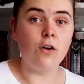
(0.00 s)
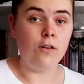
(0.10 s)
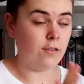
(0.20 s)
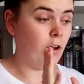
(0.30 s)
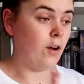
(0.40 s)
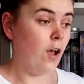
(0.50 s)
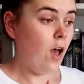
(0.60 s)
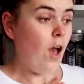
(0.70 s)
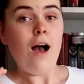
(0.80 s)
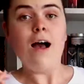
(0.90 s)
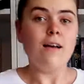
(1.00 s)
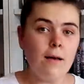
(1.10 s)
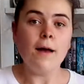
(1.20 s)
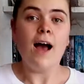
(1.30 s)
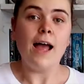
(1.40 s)
Hall. So
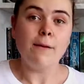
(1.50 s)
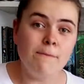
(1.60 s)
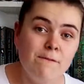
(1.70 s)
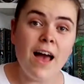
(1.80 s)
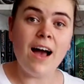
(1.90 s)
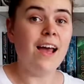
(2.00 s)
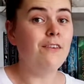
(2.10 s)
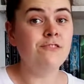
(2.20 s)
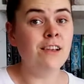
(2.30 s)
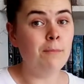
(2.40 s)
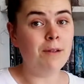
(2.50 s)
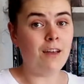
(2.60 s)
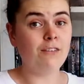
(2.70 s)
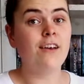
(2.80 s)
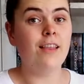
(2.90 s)
I effed it, but
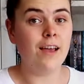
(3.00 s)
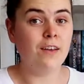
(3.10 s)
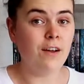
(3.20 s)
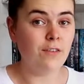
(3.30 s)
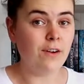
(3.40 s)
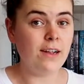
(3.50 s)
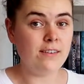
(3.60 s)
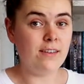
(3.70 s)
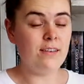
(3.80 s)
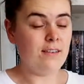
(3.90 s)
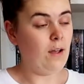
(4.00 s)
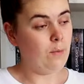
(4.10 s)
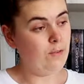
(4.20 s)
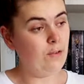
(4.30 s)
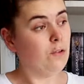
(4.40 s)
I feel like if I redid this, I
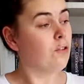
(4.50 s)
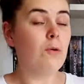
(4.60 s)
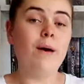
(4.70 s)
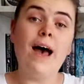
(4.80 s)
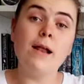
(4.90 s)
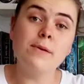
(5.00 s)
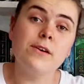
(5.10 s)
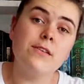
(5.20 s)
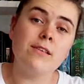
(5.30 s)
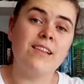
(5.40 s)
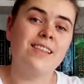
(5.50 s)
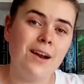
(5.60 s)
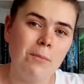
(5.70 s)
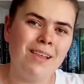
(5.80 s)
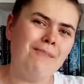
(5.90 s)
would feel so bad because, like, then I'd be